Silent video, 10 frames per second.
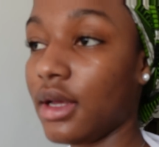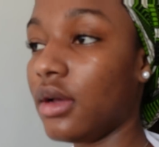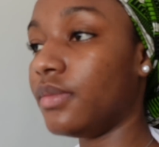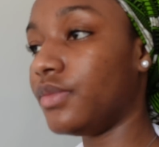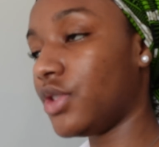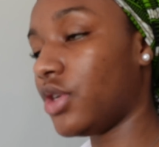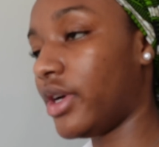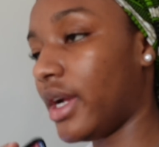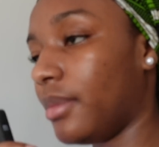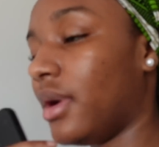
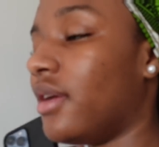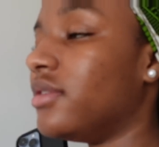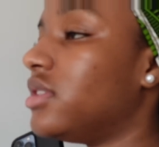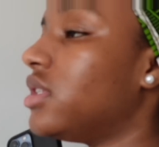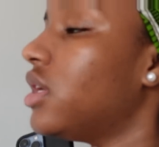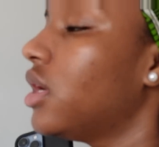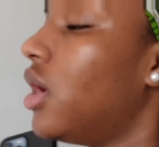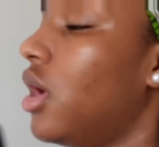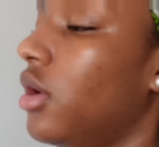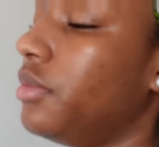Sorry, I'm having
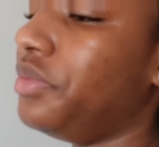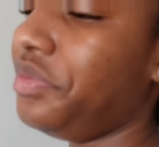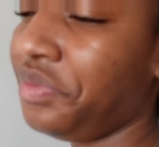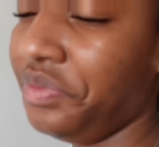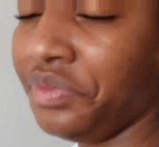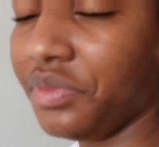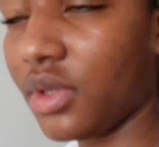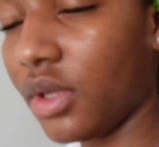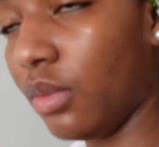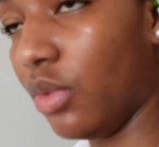
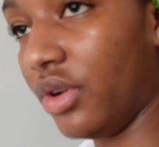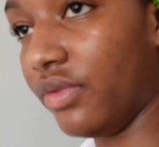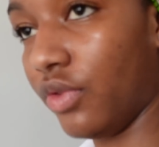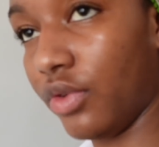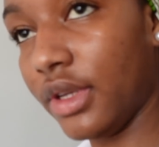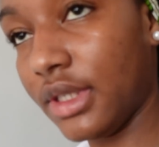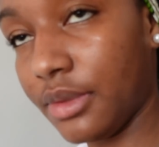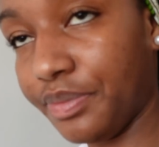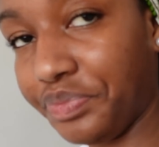a morning voice.